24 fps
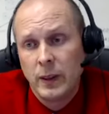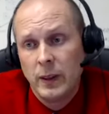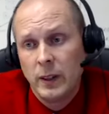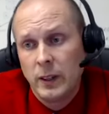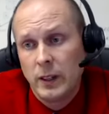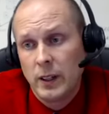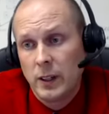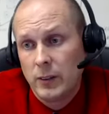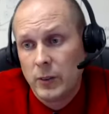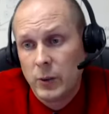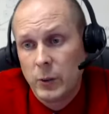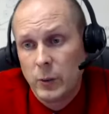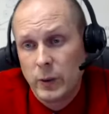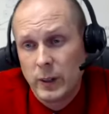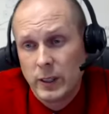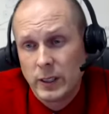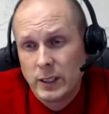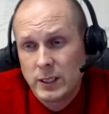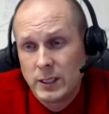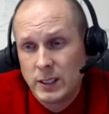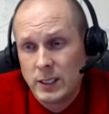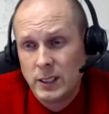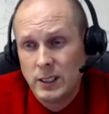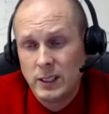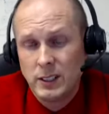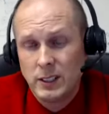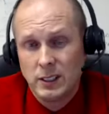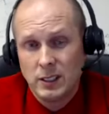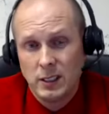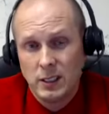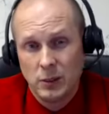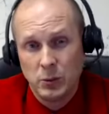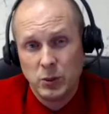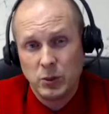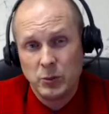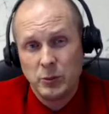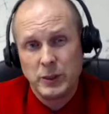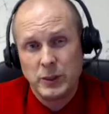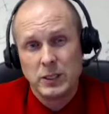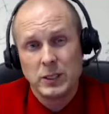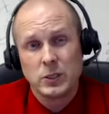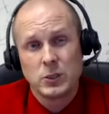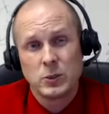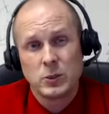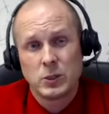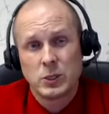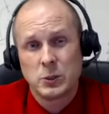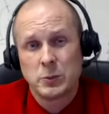Now, if you want to see a movement
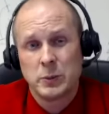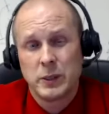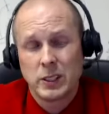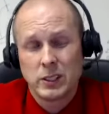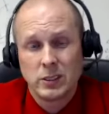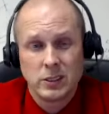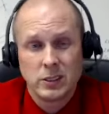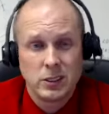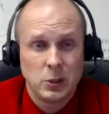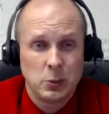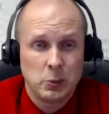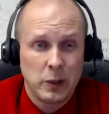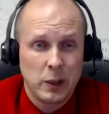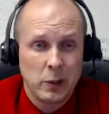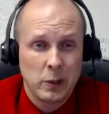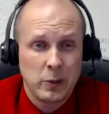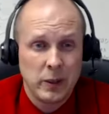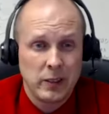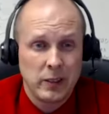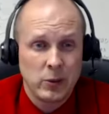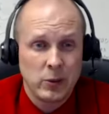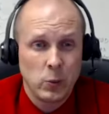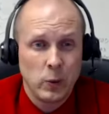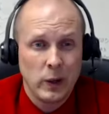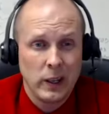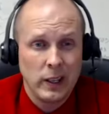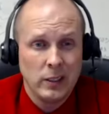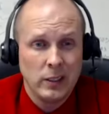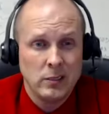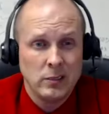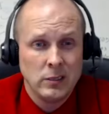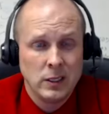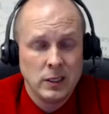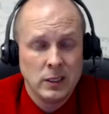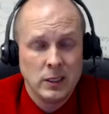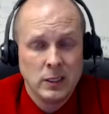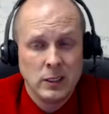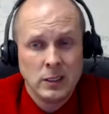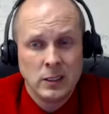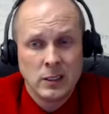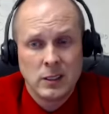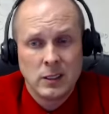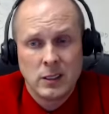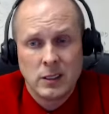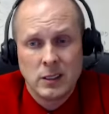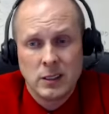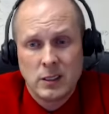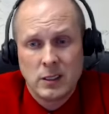disorder specialist, you'll probably have to wait.
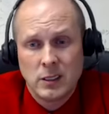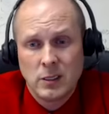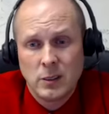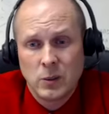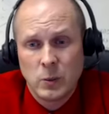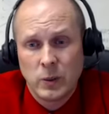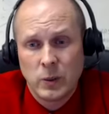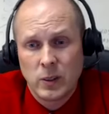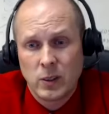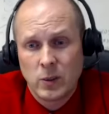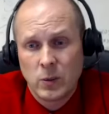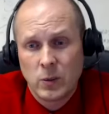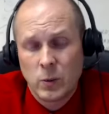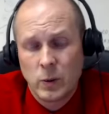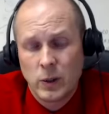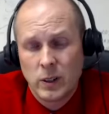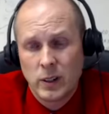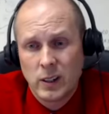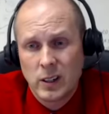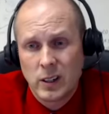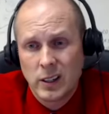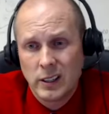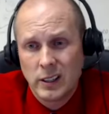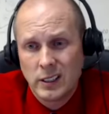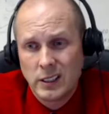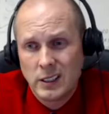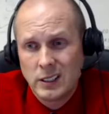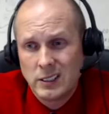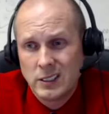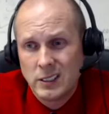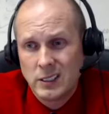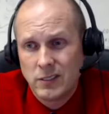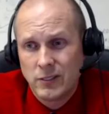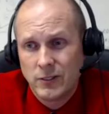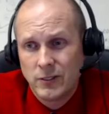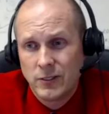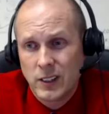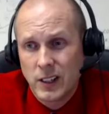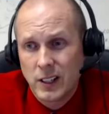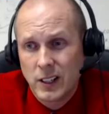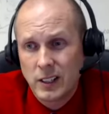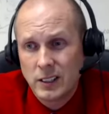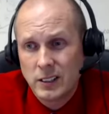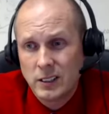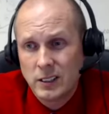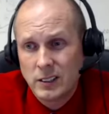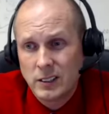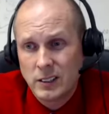We're not easy to
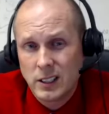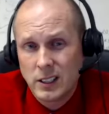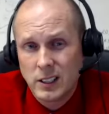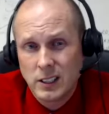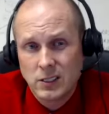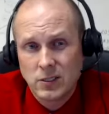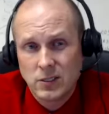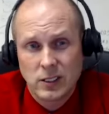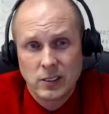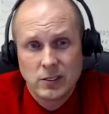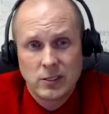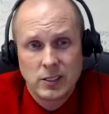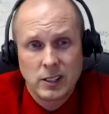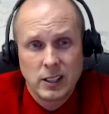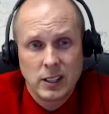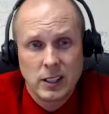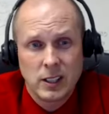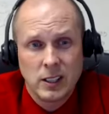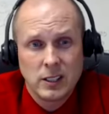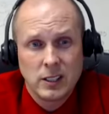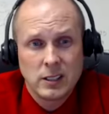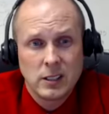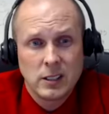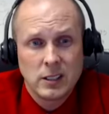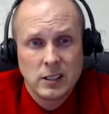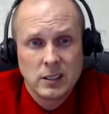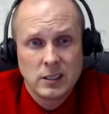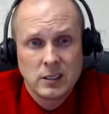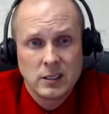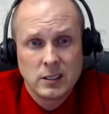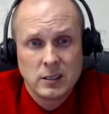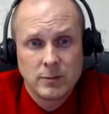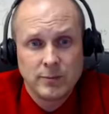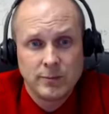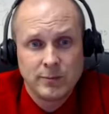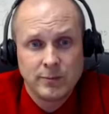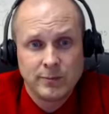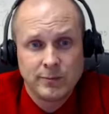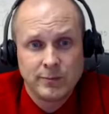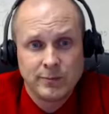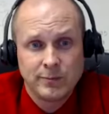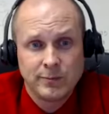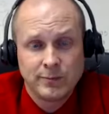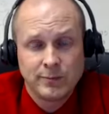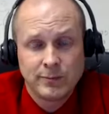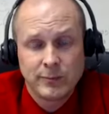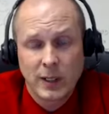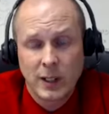find. It takes forever to get into us.
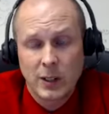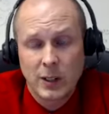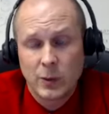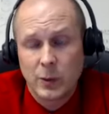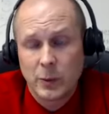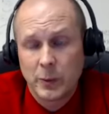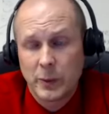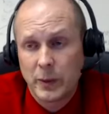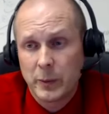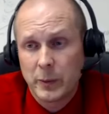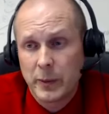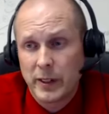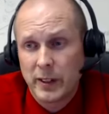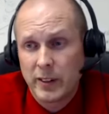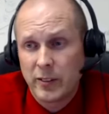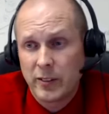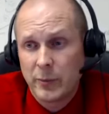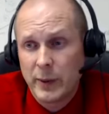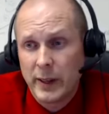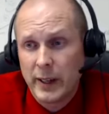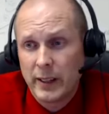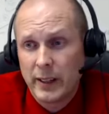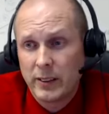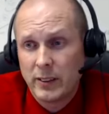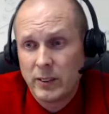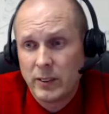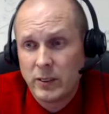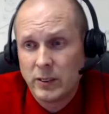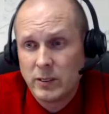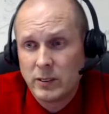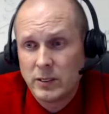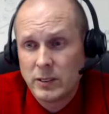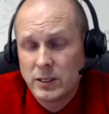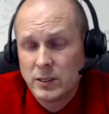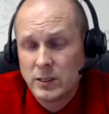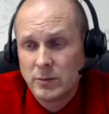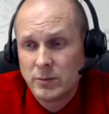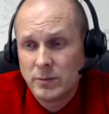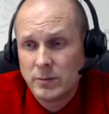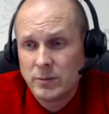I don't want to be the bearer of bad news.